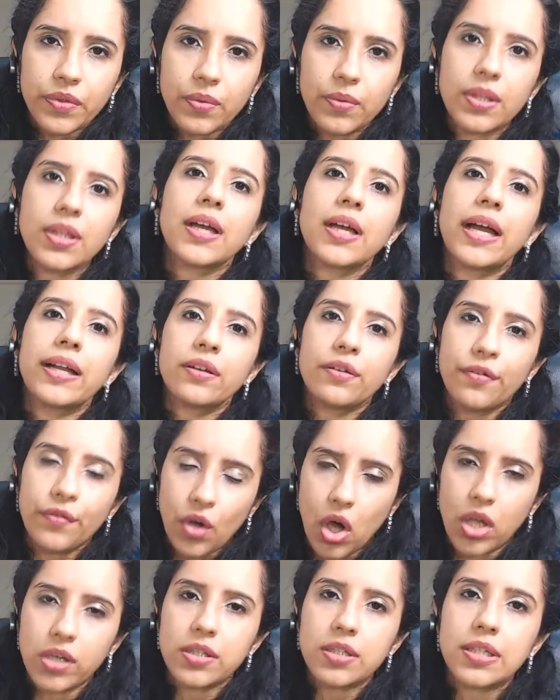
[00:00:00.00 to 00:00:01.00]
with the kind of
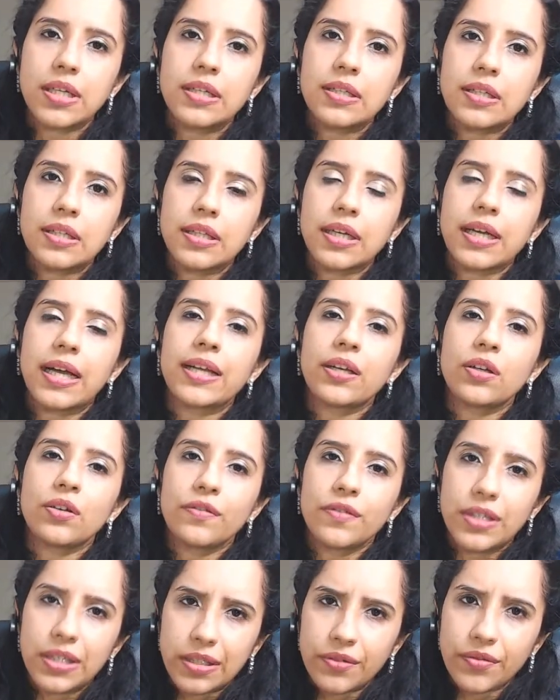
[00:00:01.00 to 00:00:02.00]
content and the kind of
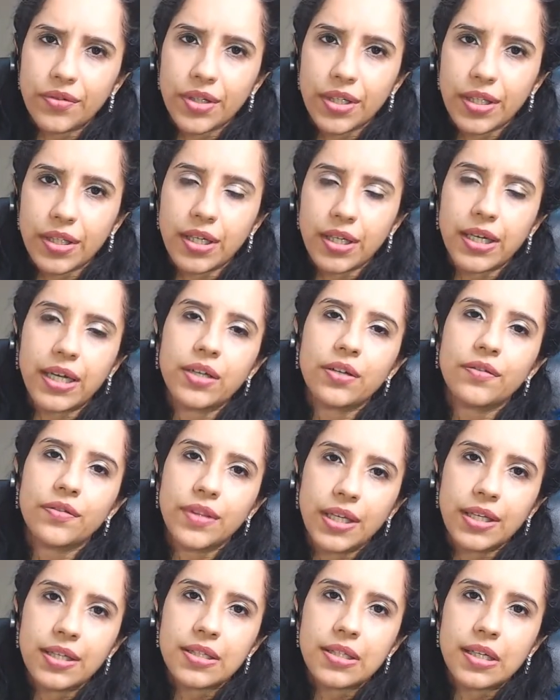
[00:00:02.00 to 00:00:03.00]
delivery and the kind of
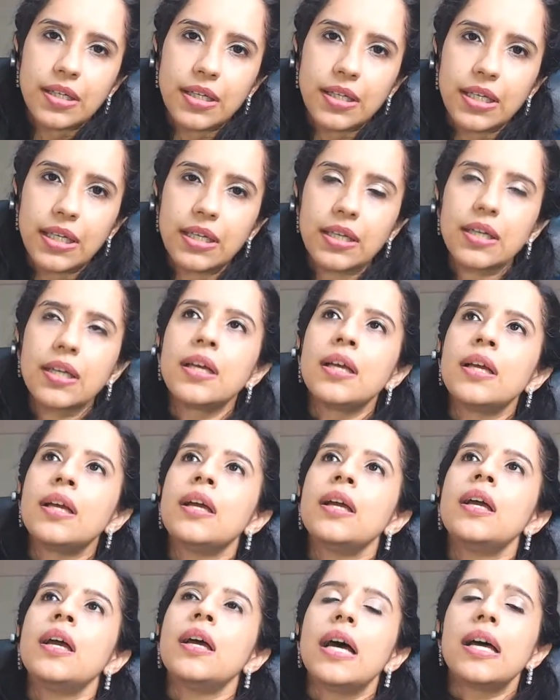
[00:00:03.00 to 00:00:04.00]
things that are needed.
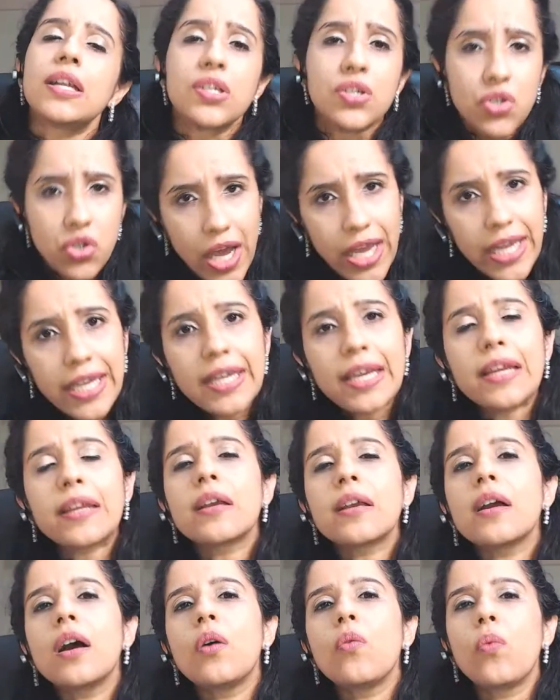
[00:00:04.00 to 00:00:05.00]
Try
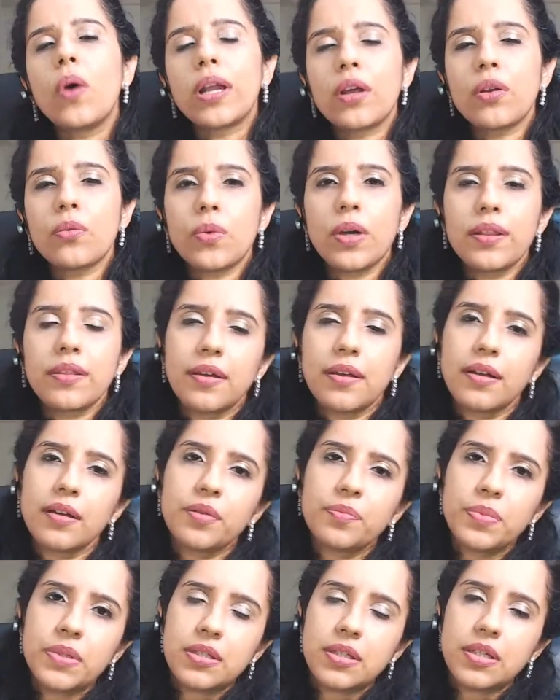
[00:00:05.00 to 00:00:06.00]
getting a one-on-one
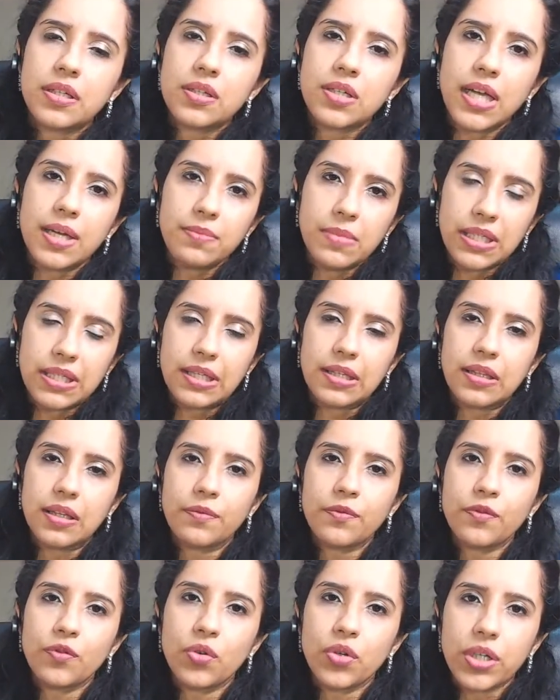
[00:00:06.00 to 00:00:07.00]
therapist and try meeting them
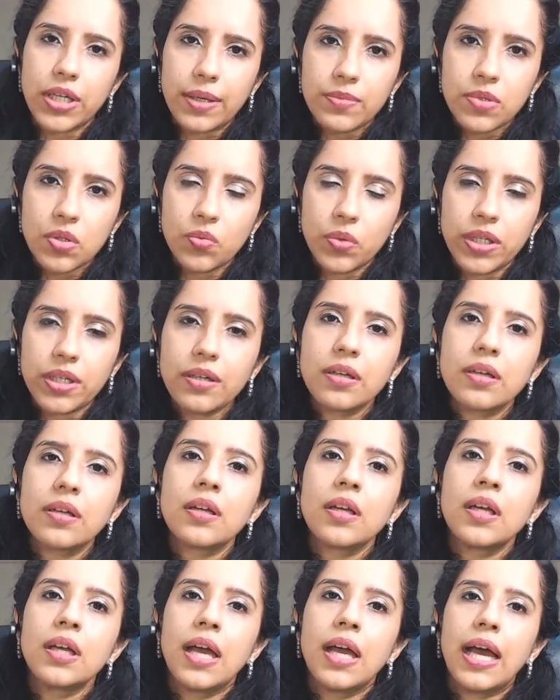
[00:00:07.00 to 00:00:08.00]
4 times a week
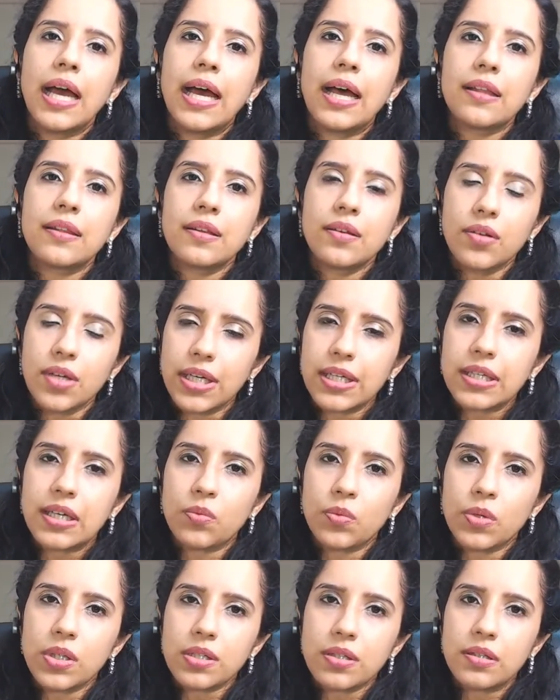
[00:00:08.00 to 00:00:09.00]
at the rate at
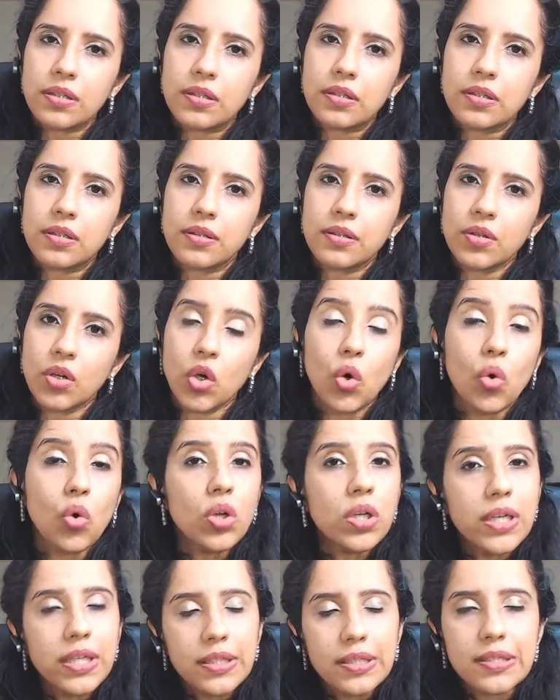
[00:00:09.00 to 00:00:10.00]
which the
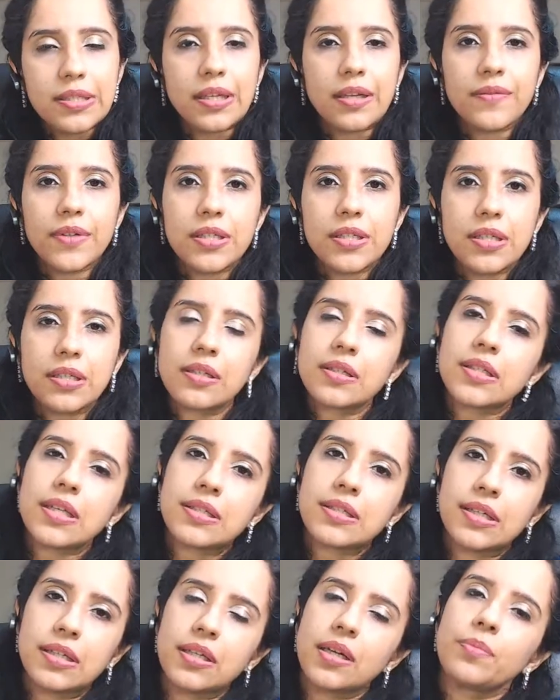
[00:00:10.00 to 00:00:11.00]
gold and the silver tiers are
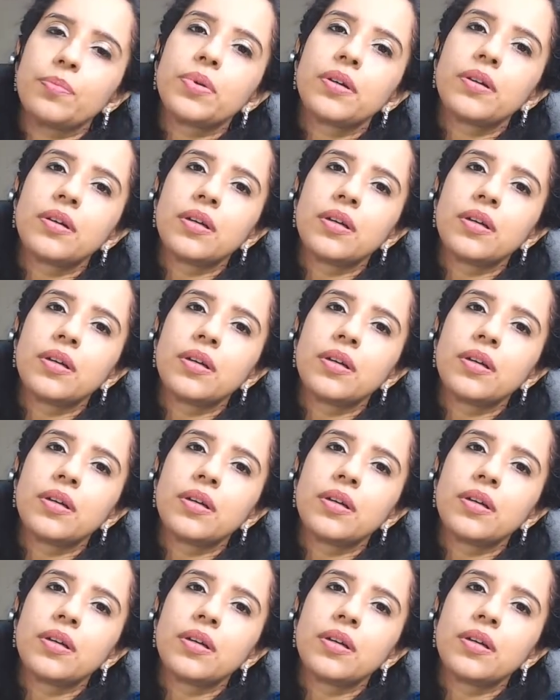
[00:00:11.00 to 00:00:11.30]
set up.